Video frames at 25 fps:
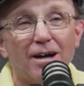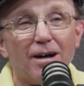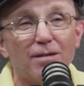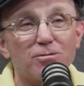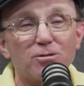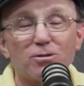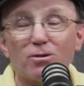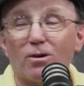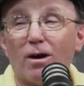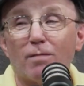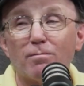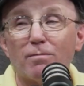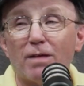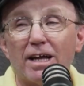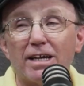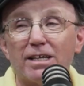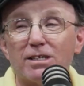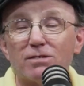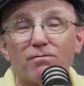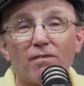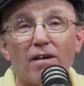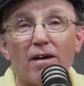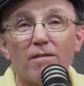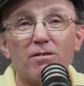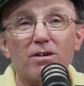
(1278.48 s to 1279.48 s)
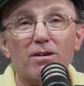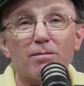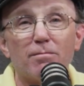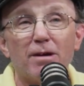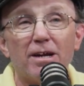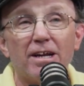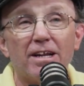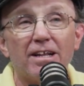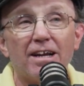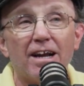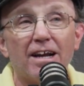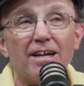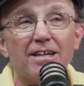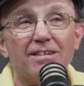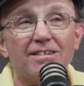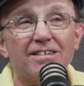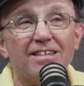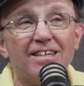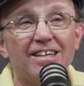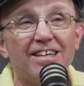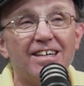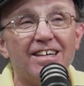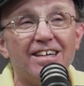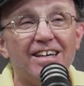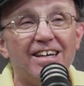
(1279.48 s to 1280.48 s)
I'm sure I'm not his favorite comedian
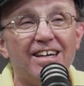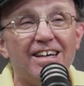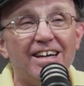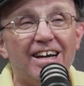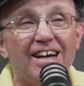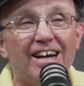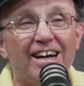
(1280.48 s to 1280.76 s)
anymore.